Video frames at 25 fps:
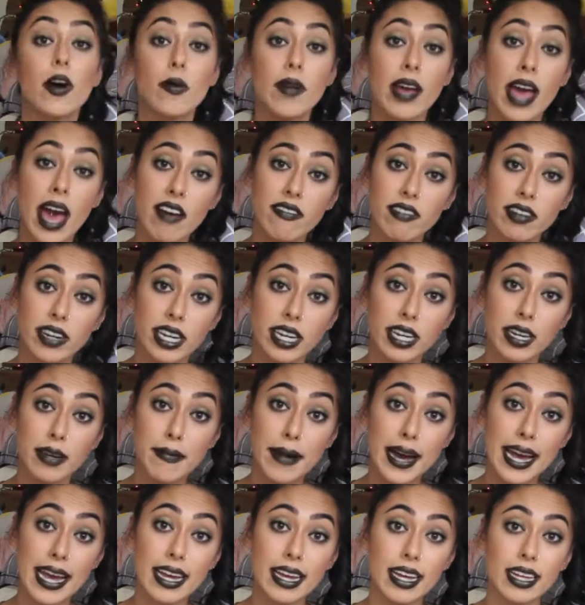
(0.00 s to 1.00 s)
We have an
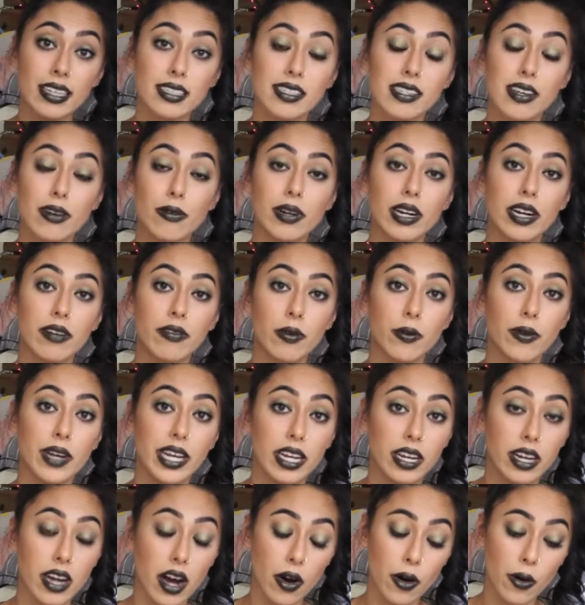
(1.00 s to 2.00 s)
e-bike, so whenever we
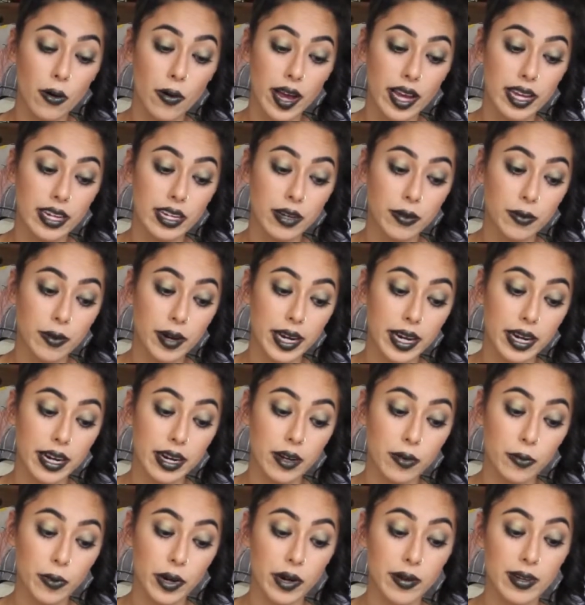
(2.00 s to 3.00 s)
go
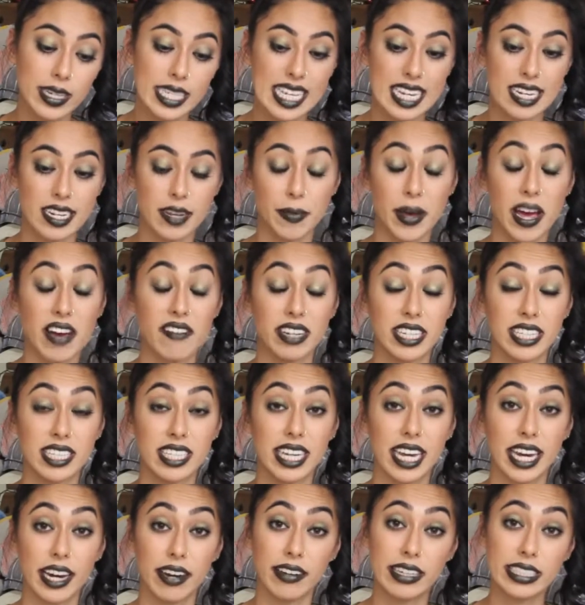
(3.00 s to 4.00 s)
anywhere, we always end up having to
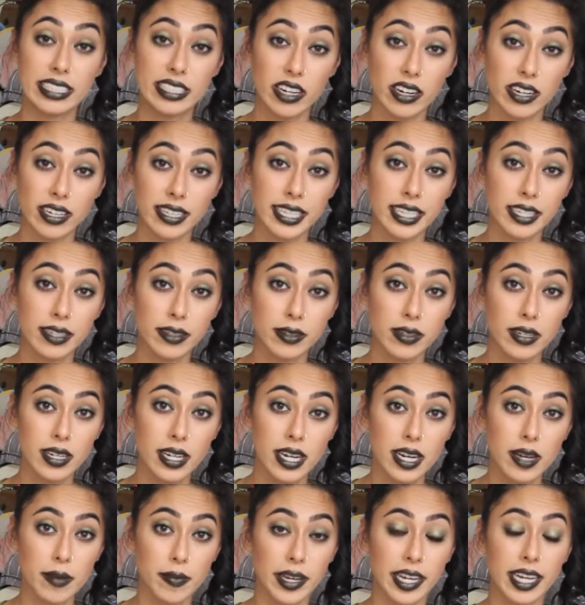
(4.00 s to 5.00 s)
carry Taco
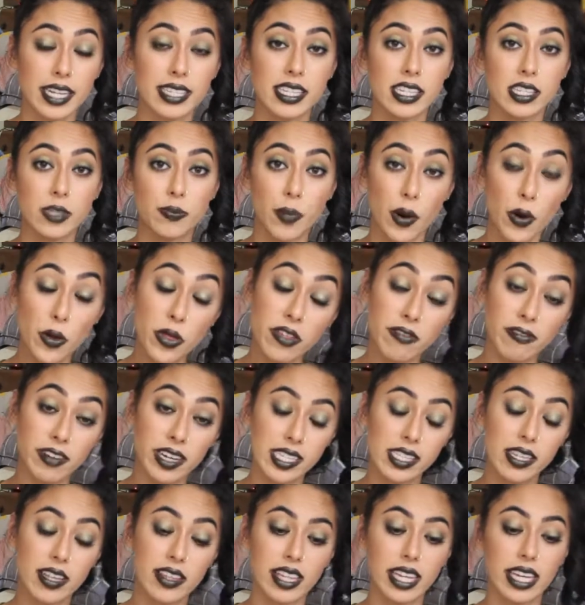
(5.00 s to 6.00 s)
because it's both of
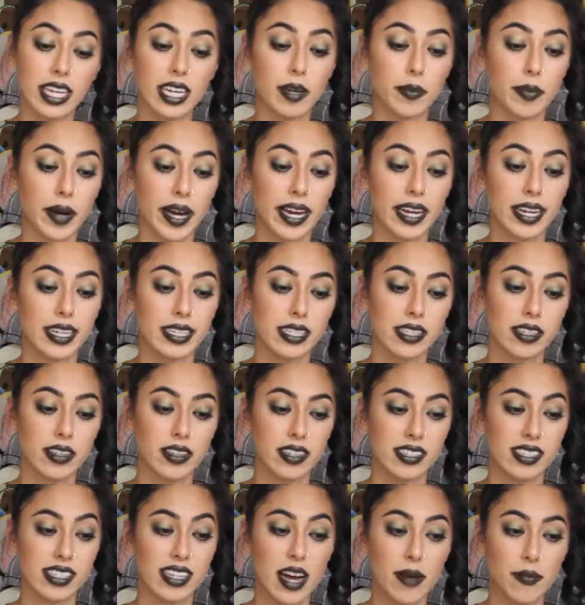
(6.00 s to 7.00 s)
us on the e-bike, so
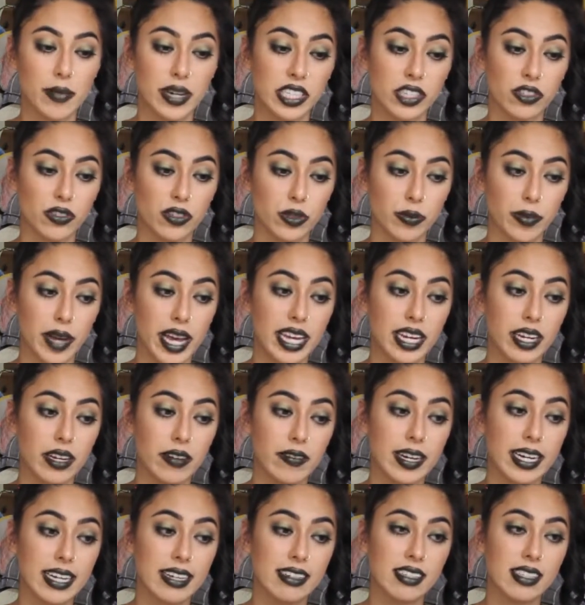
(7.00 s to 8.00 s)
there's not much room
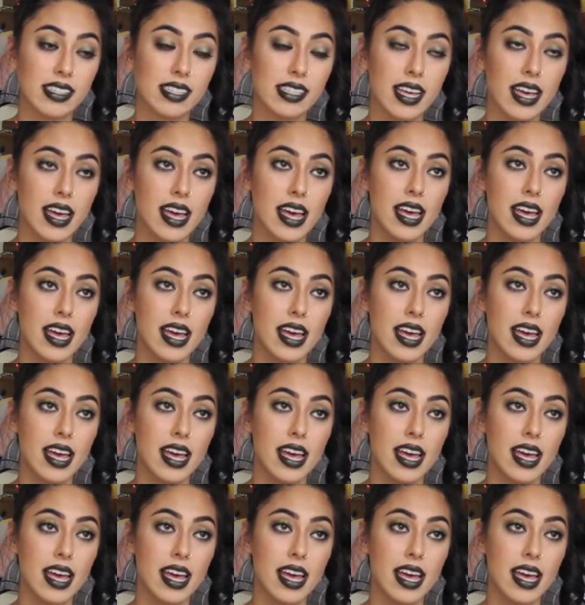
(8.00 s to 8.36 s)
anyways.